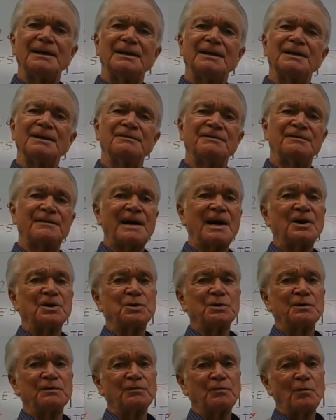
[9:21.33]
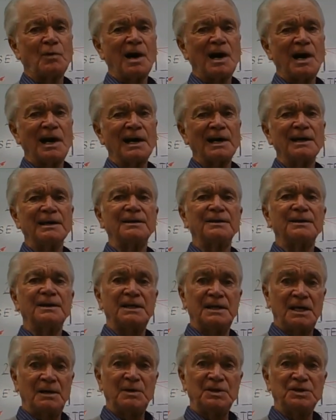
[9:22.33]
the value of y, the
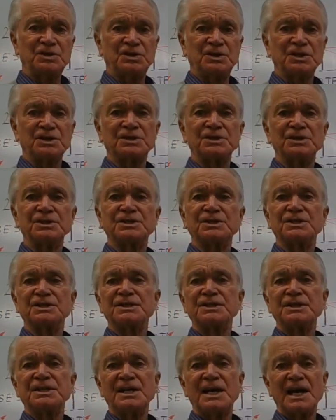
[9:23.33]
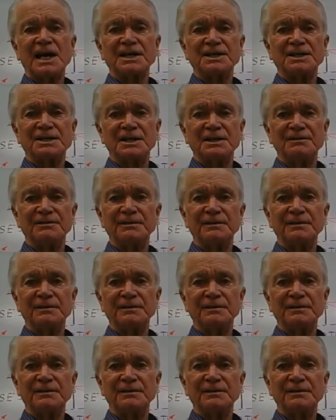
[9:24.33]
image distance, is negative.